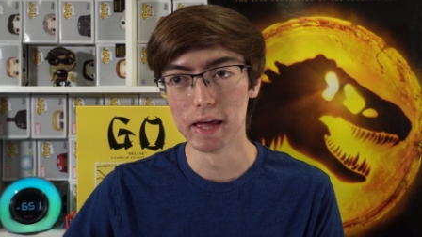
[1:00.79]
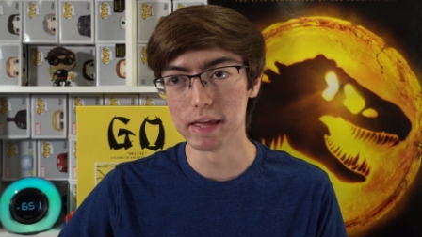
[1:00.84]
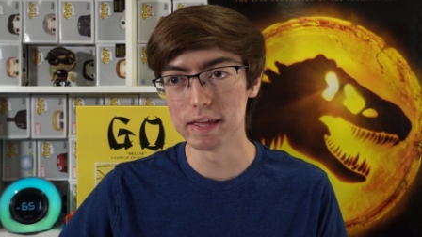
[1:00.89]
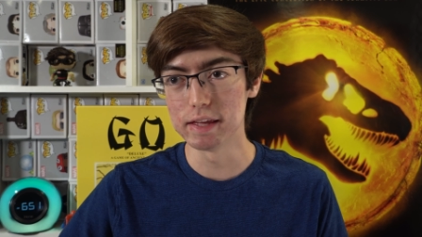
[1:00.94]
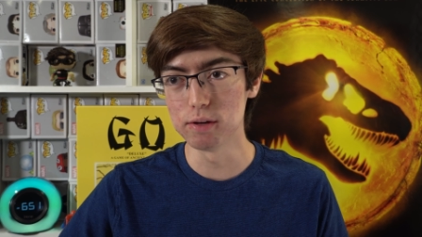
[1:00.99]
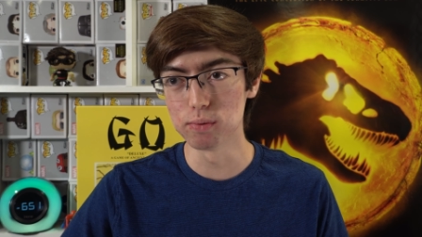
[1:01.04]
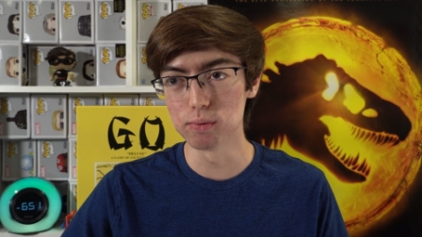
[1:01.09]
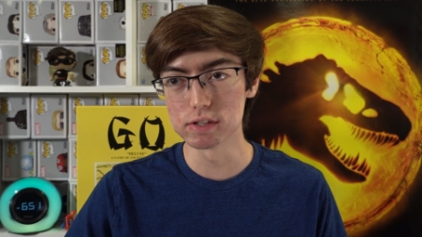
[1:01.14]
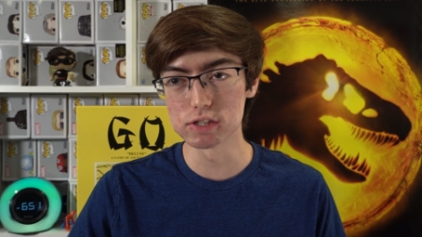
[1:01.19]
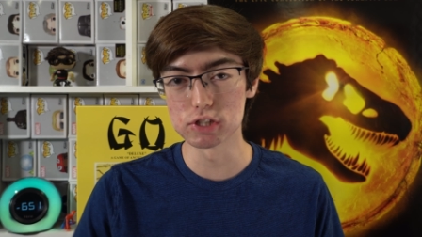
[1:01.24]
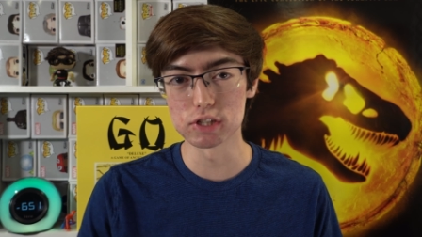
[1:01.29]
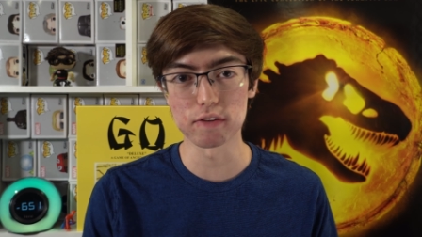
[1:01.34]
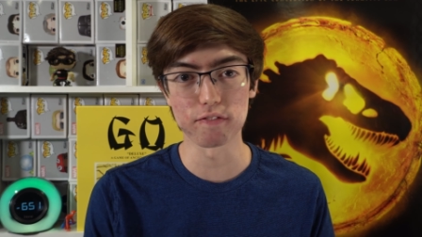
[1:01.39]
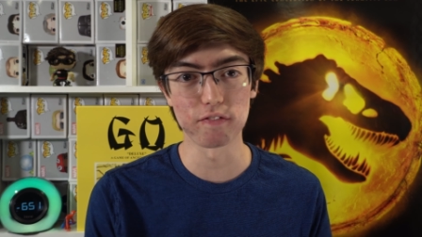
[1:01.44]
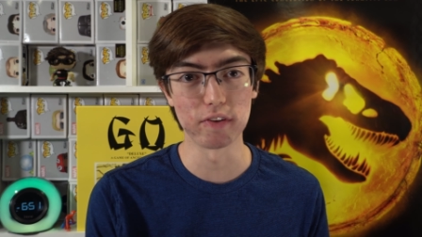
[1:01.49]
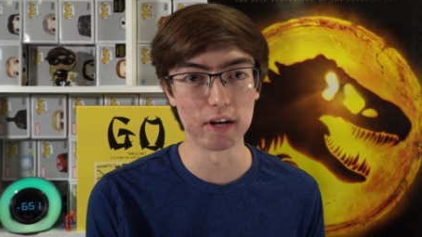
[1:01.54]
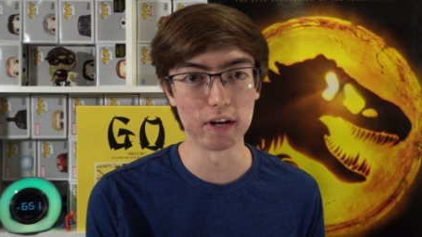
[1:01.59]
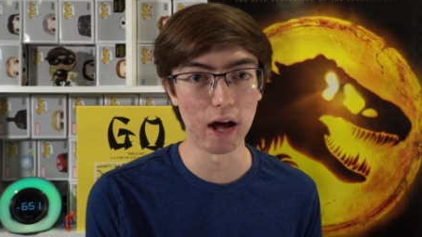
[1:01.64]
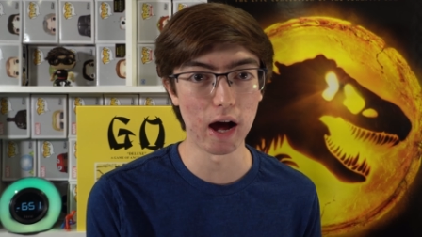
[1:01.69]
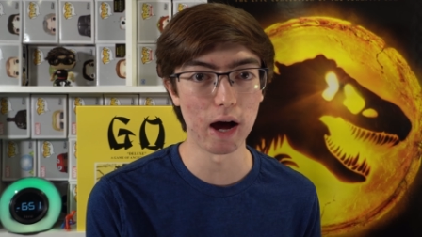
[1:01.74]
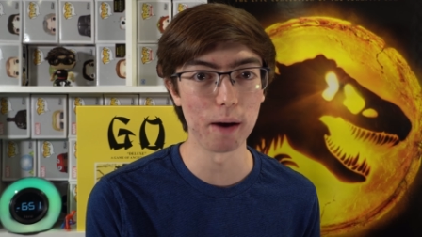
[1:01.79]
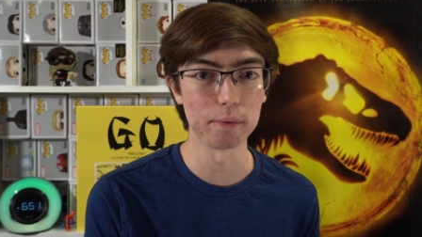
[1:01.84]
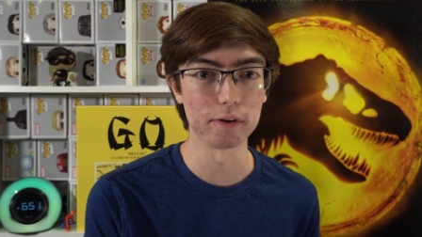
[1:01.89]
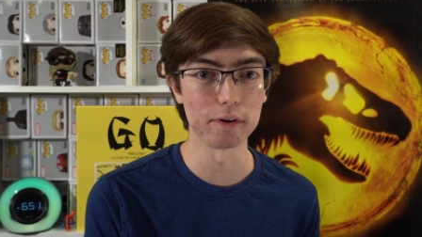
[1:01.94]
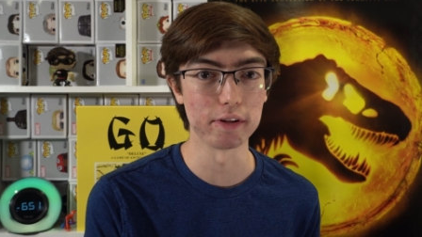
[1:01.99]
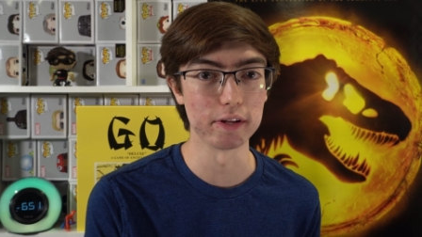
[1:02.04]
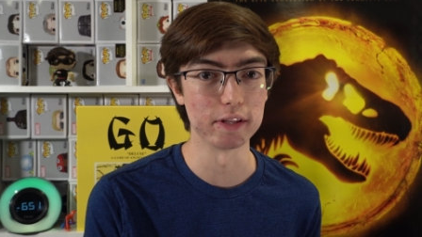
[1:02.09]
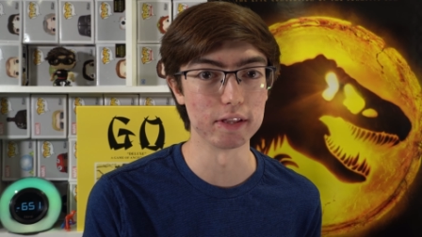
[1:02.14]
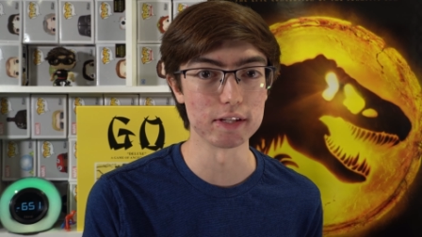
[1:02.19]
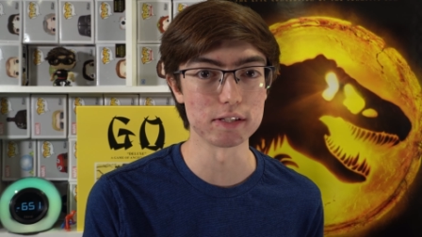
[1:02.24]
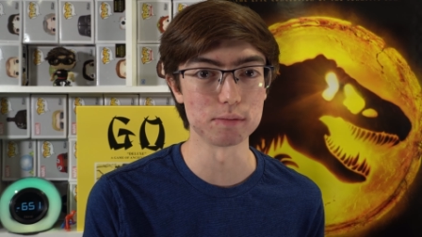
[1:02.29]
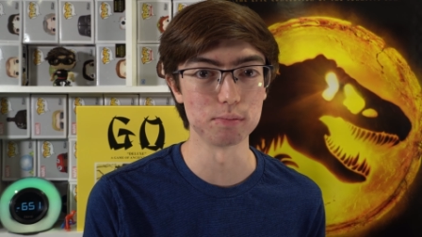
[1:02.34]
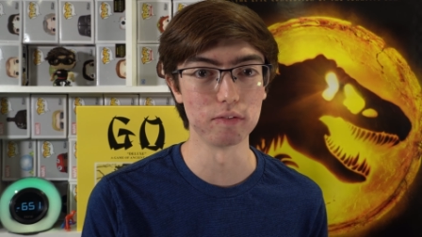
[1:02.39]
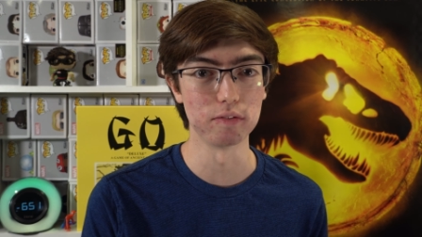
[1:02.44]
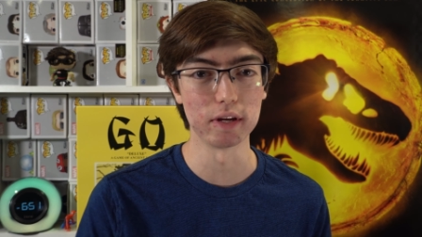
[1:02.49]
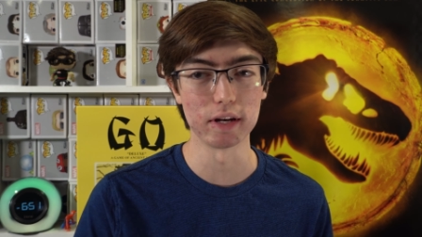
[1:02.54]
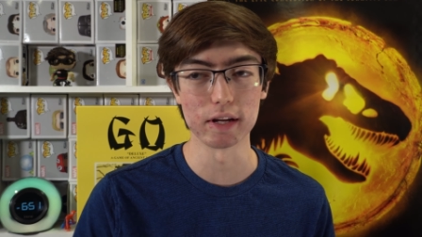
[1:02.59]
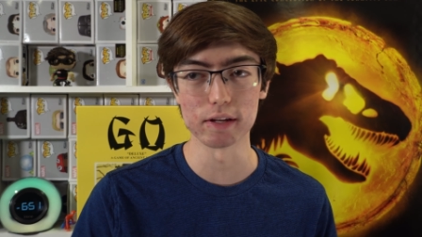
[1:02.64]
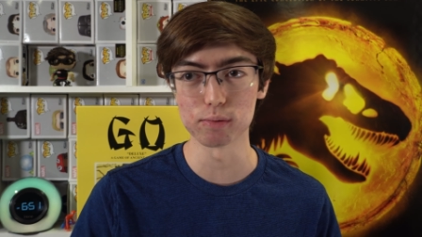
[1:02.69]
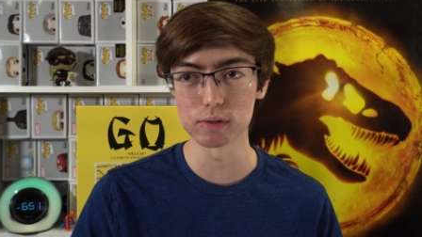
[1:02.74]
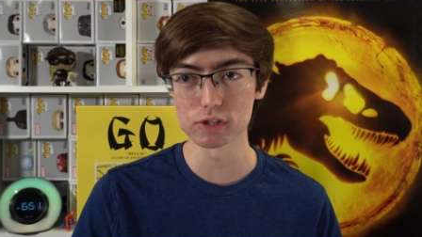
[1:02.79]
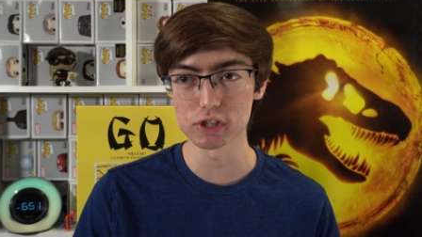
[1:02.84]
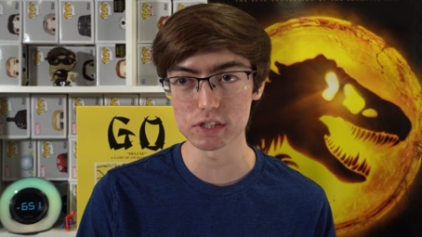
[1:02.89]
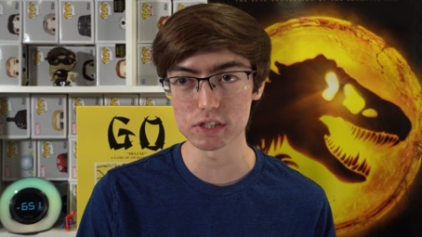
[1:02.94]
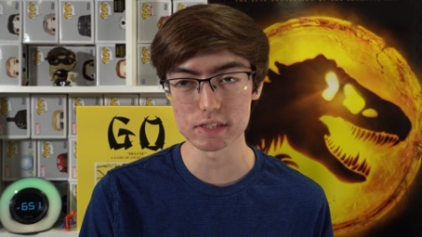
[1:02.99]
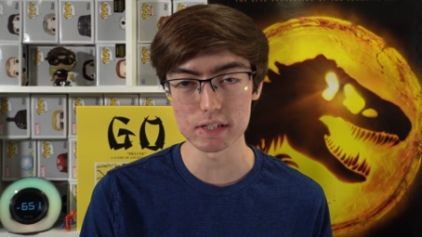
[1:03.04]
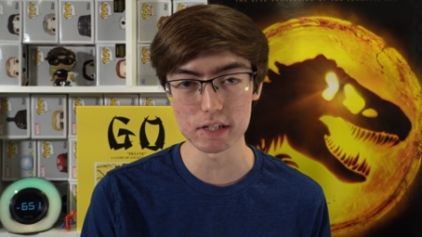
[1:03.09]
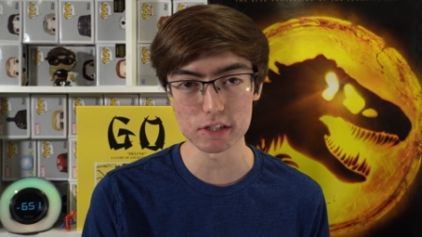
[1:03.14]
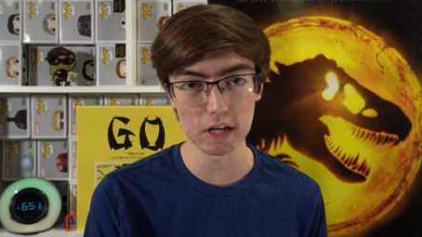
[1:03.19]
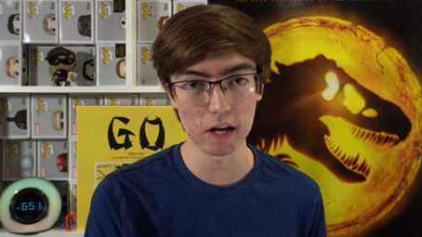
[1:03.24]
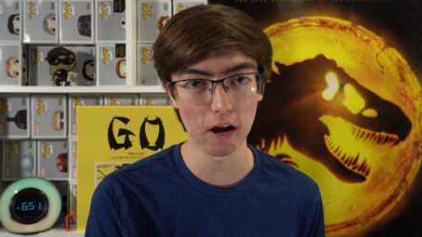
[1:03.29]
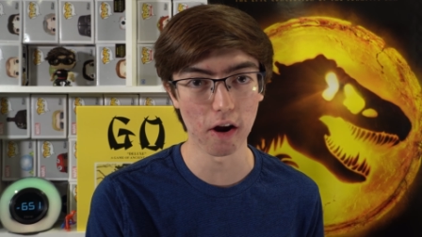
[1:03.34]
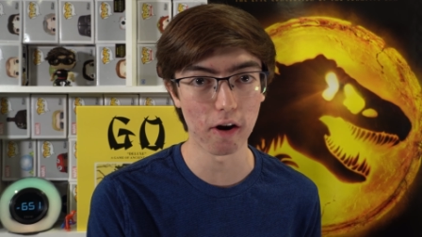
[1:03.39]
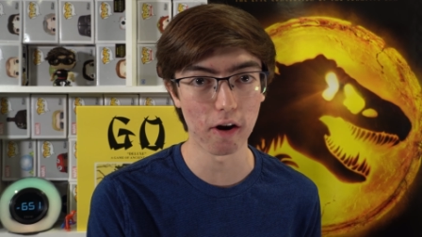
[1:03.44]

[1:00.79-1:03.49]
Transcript: He was just phenomenal in this movie, and it was just such a